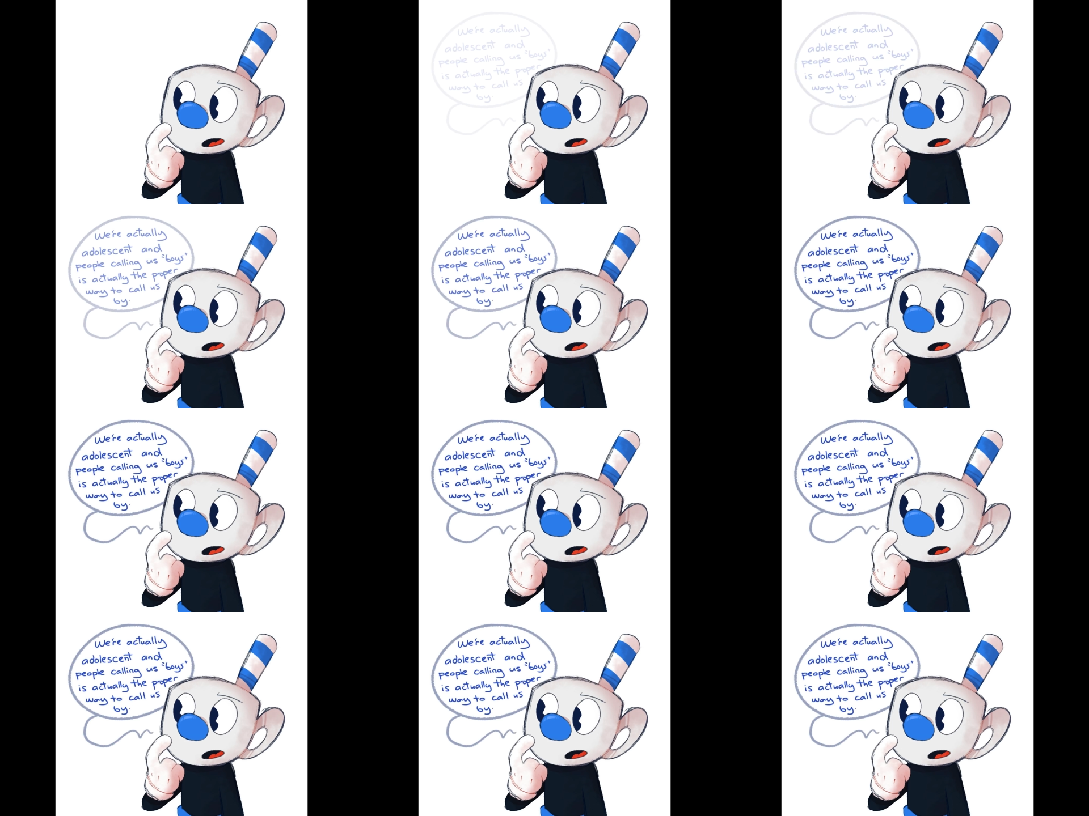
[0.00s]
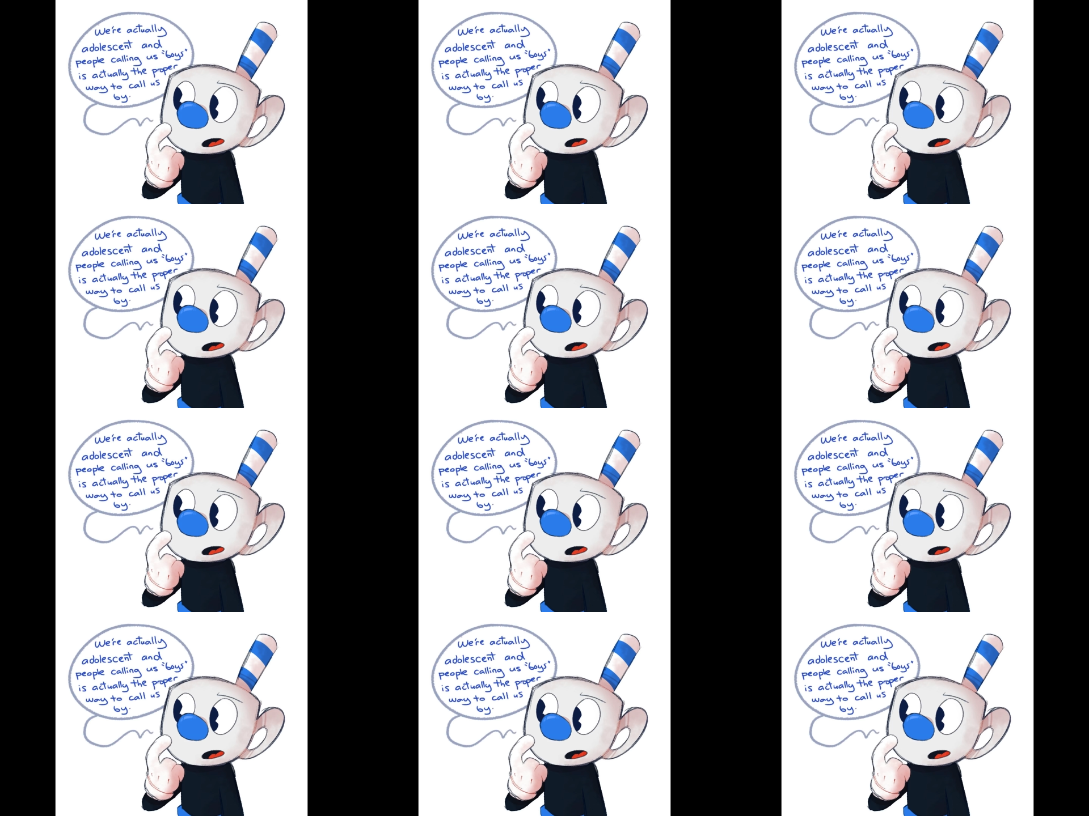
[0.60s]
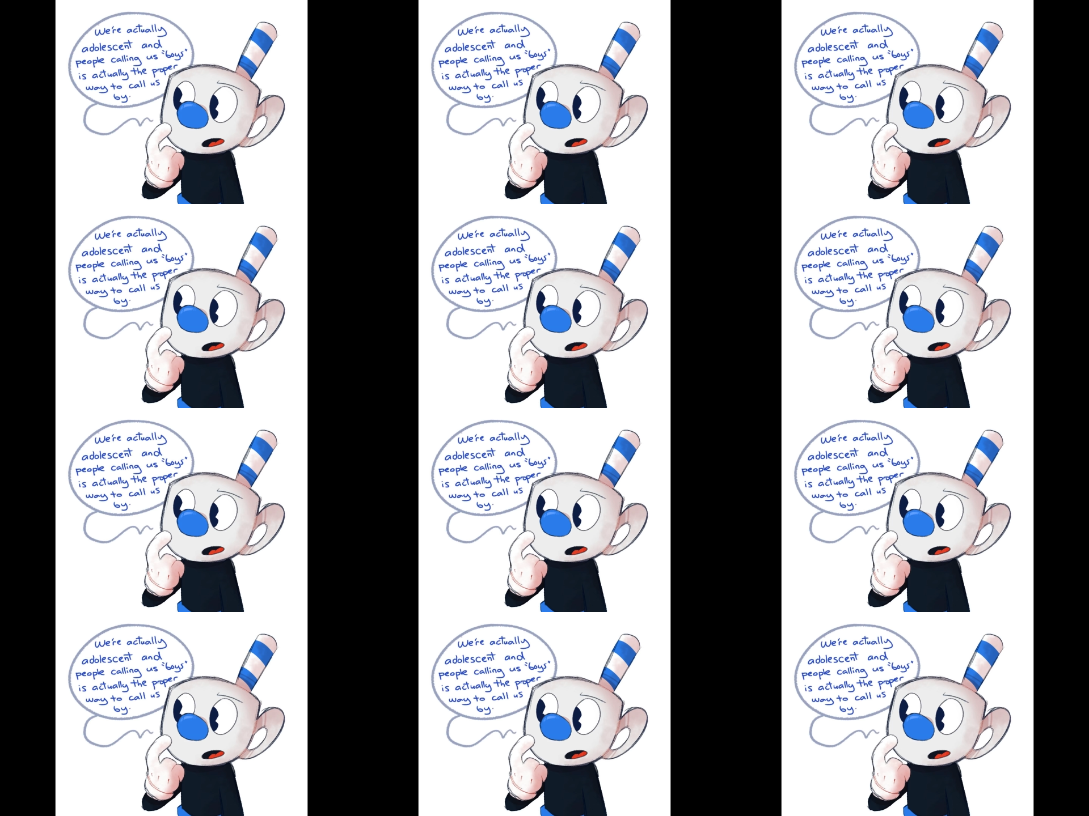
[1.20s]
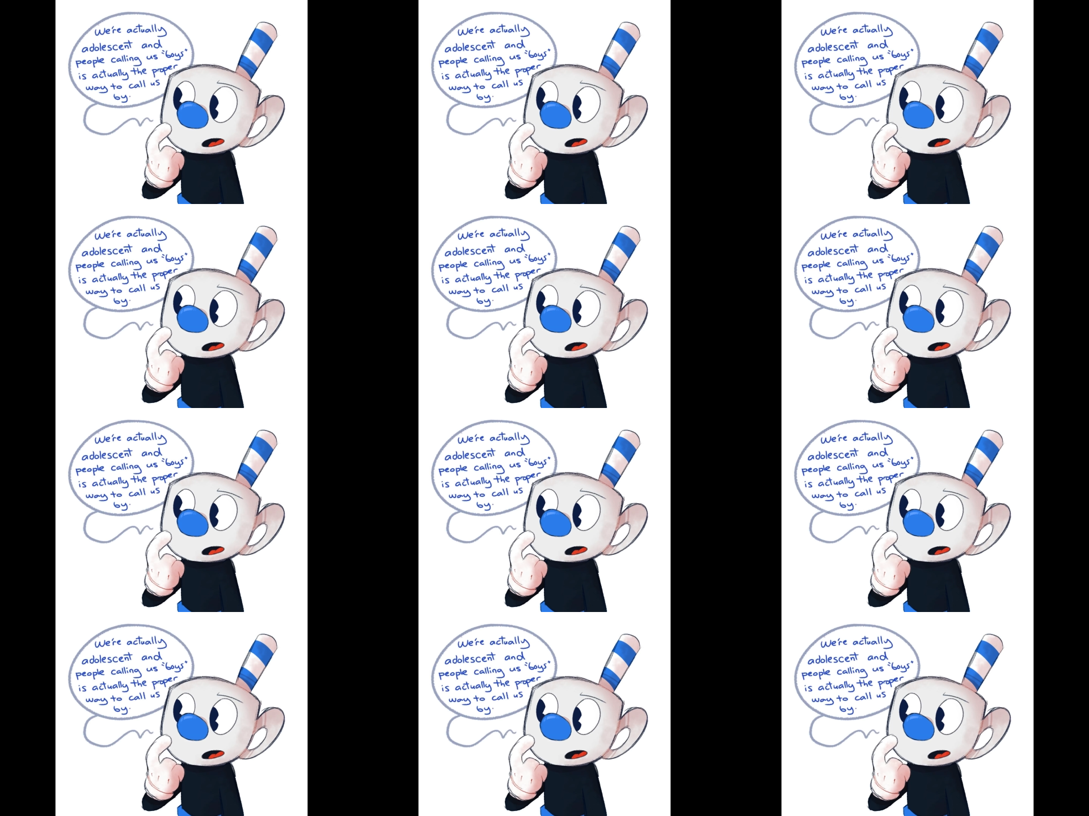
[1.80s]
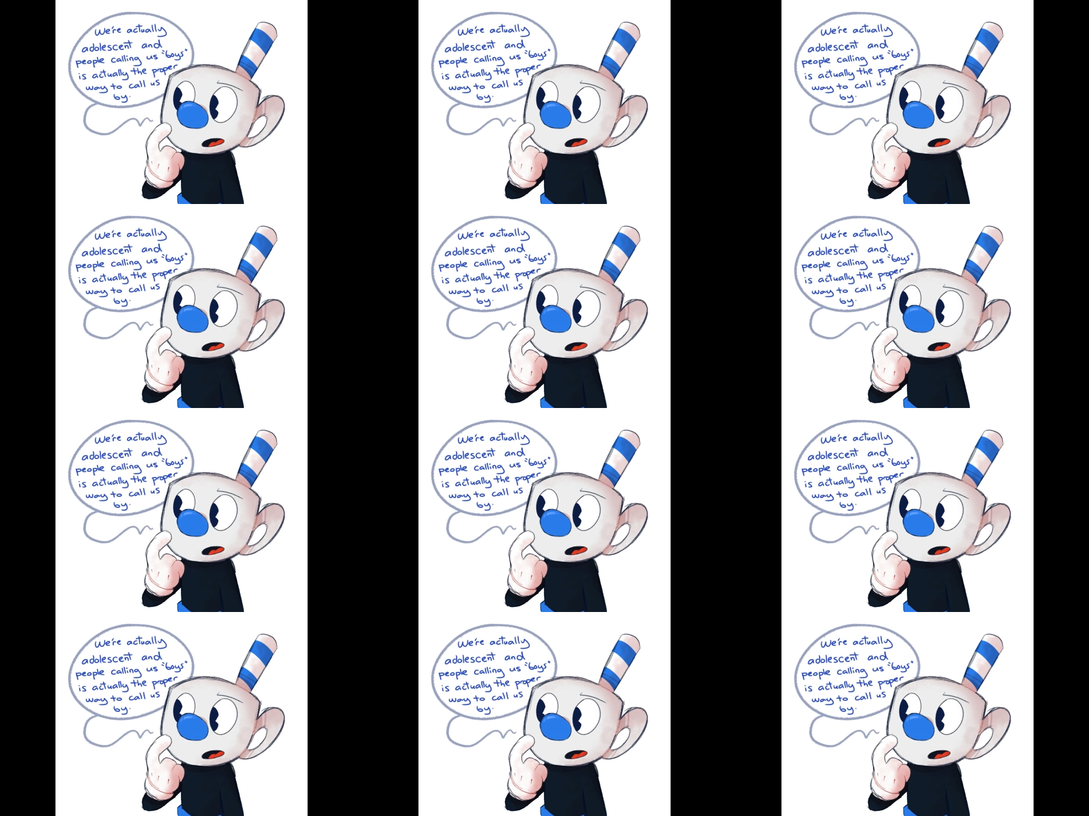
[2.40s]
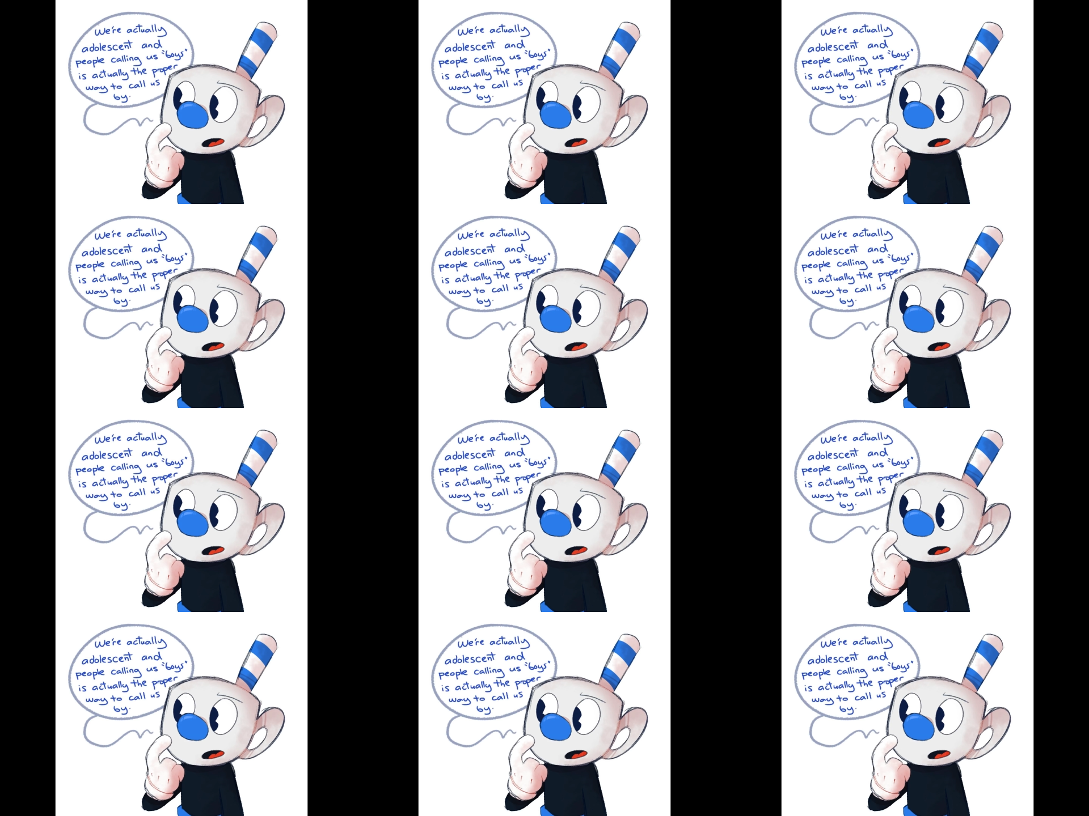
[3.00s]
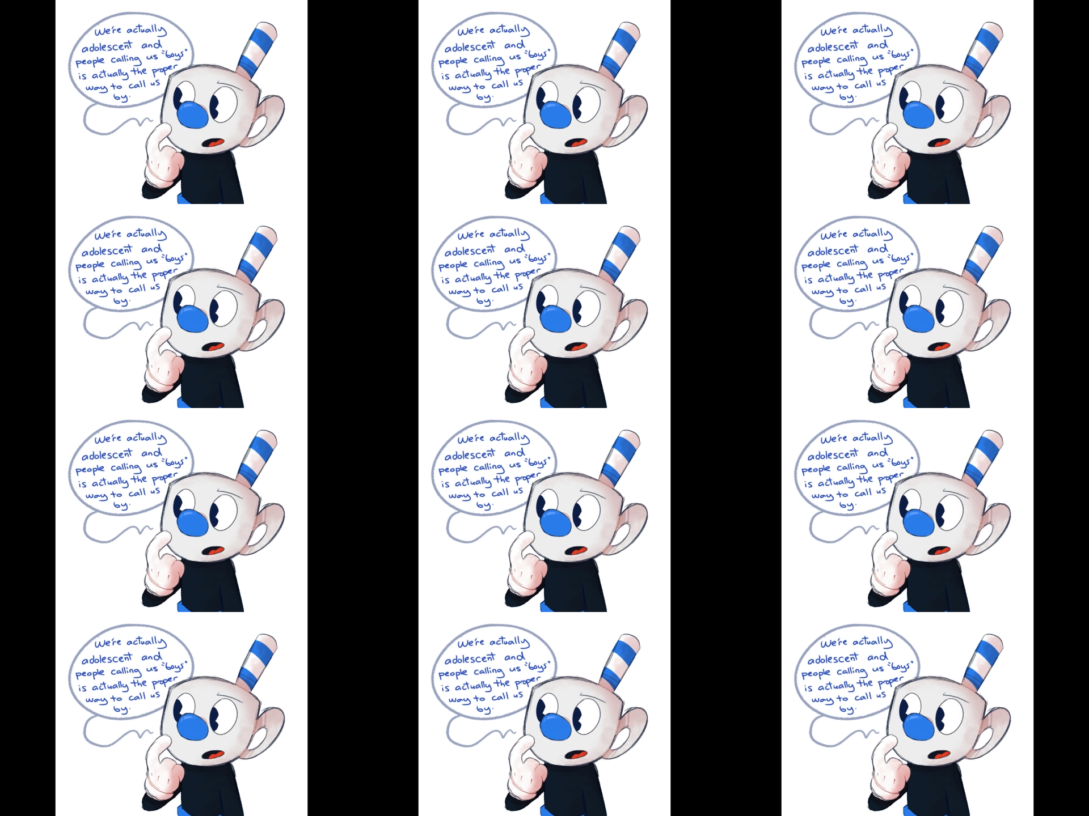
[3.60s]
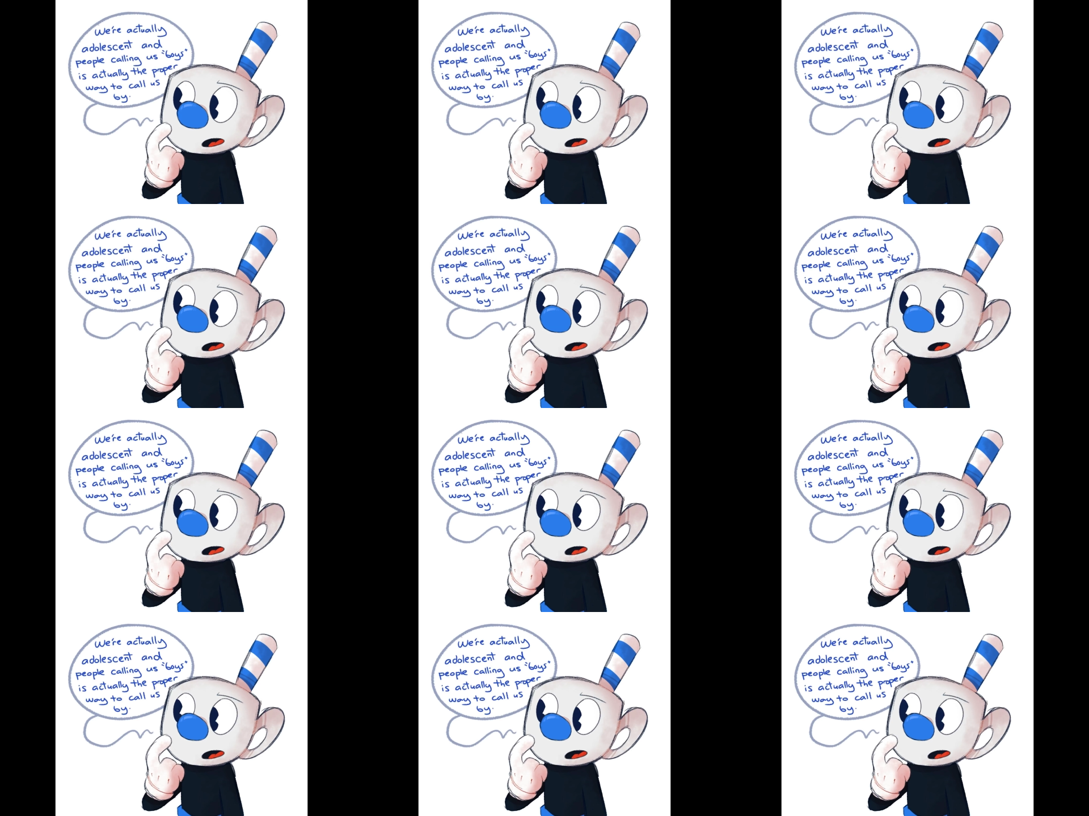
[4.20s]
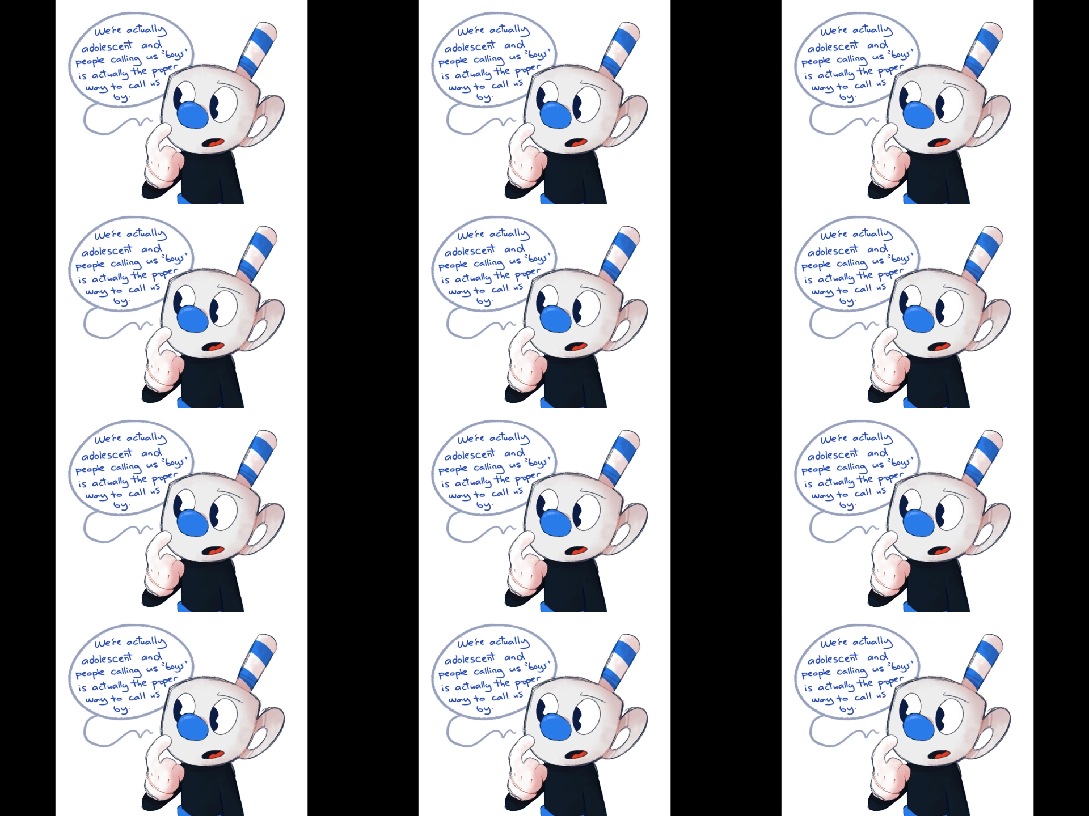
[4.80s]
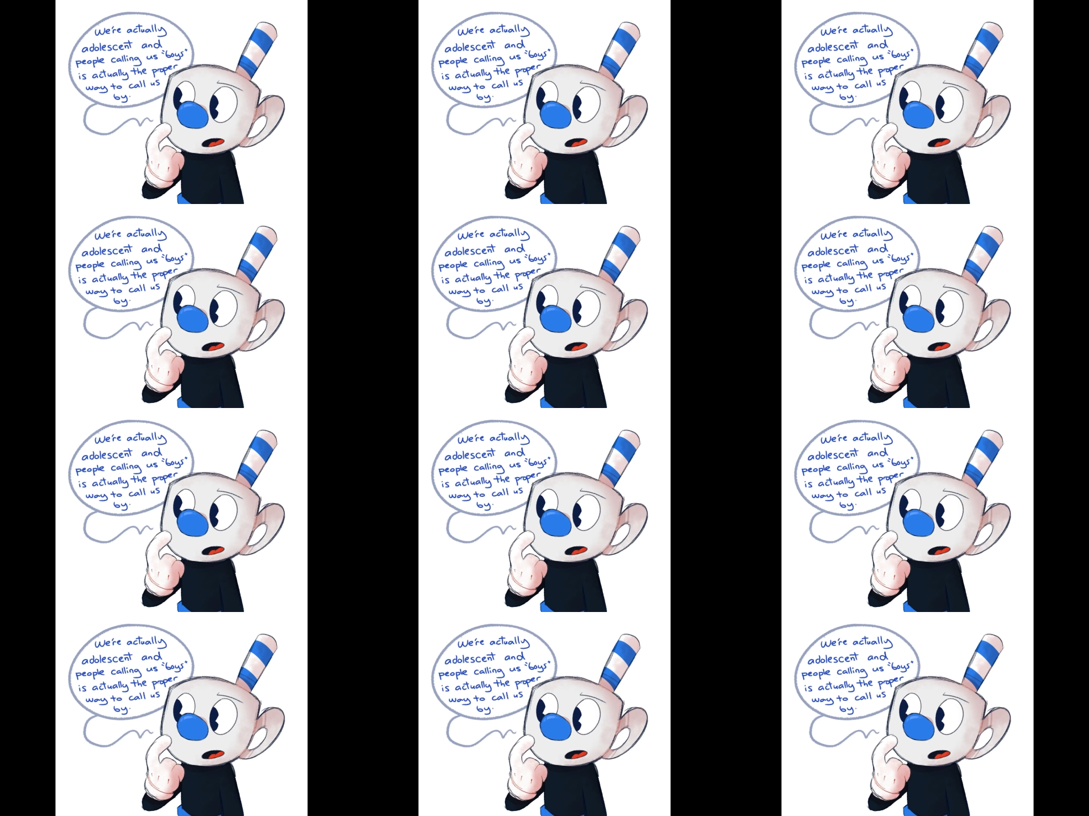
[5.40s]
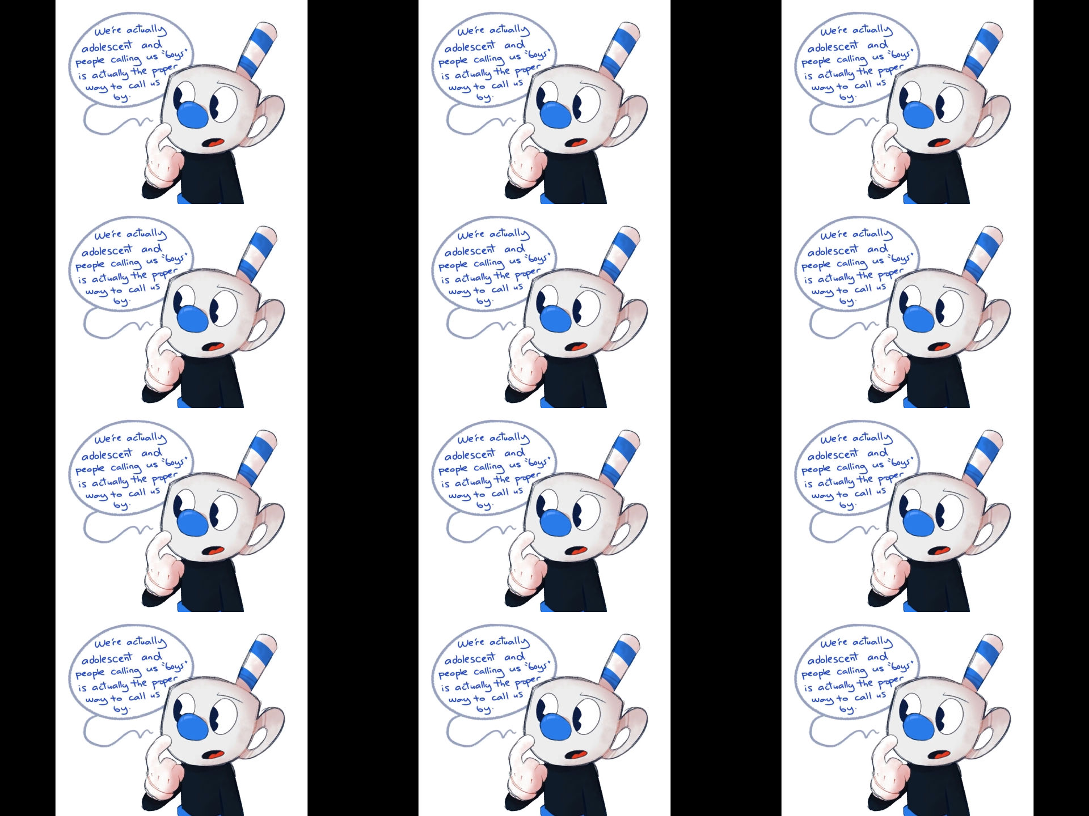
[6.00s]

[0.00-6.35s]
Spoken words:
[unreadable: no face in view]